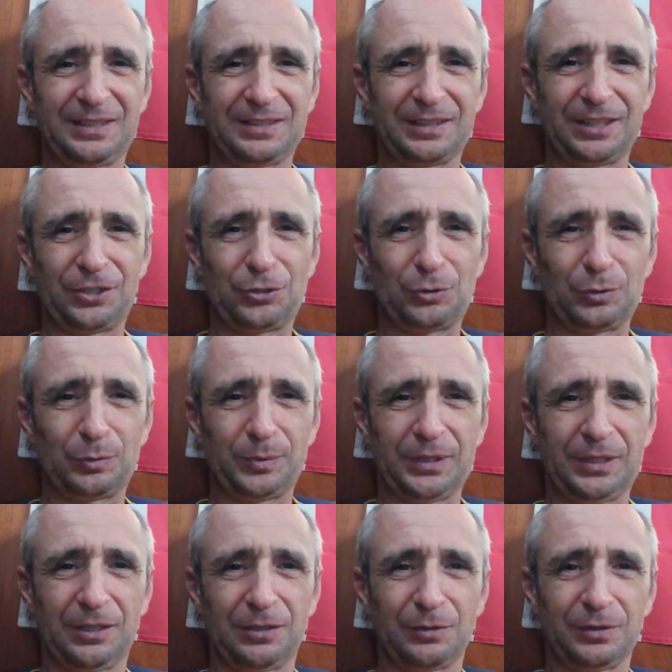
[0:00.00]
this should be
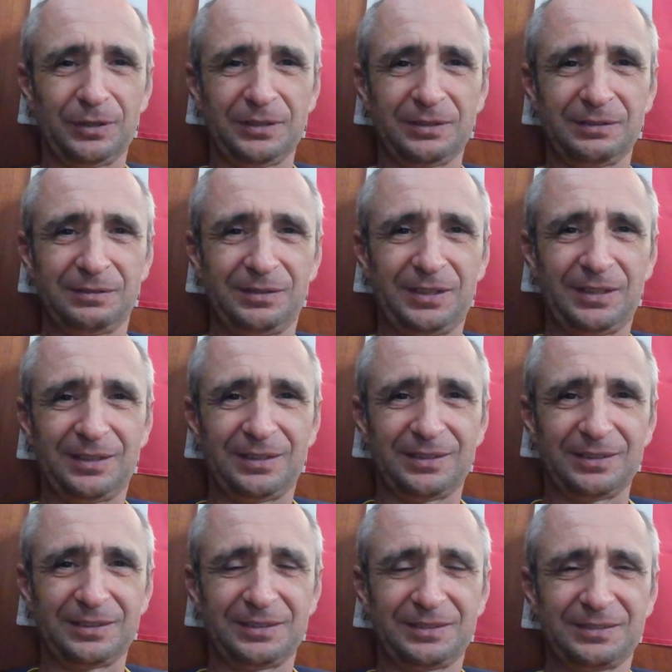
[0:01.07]
now an
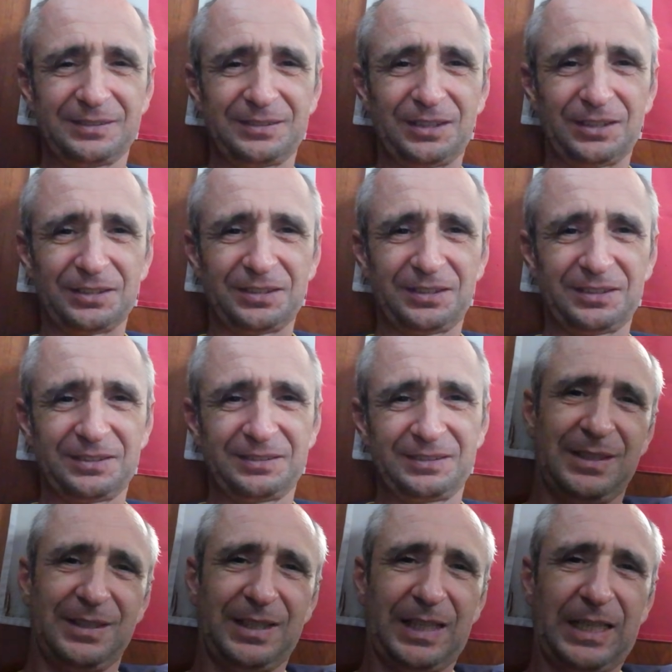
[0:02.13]
easy task.
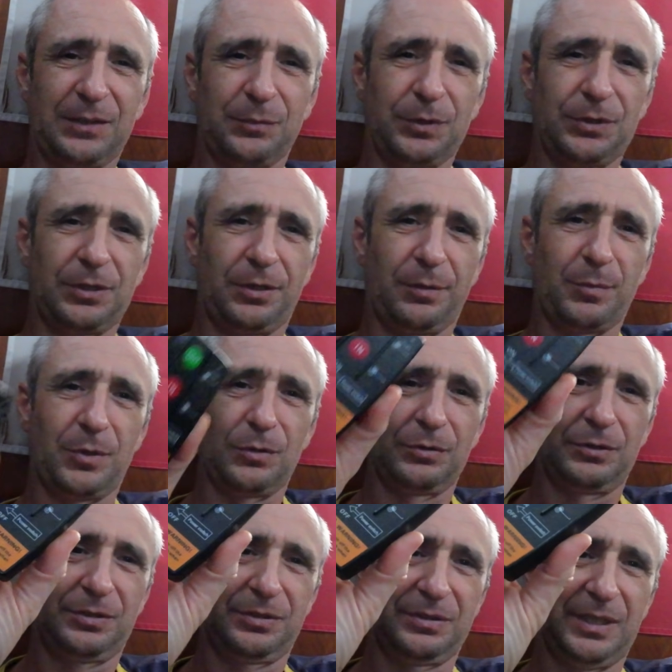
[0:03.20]
And with the
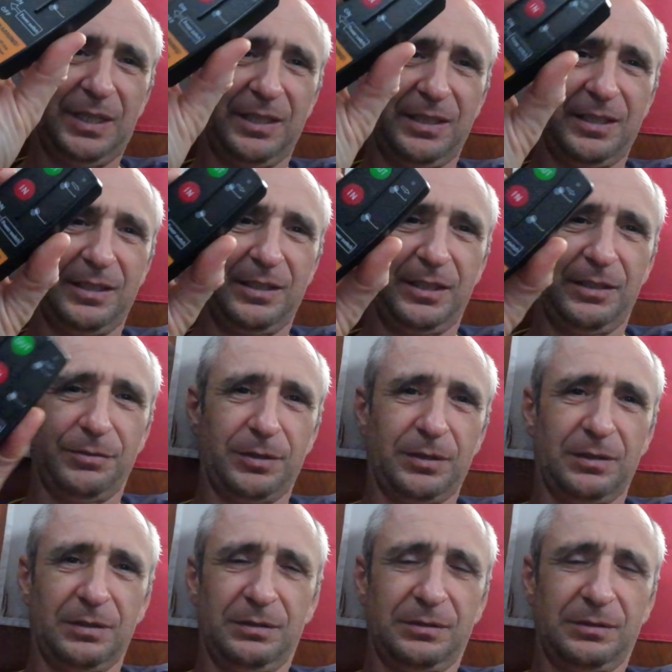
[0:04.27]
remote, I can even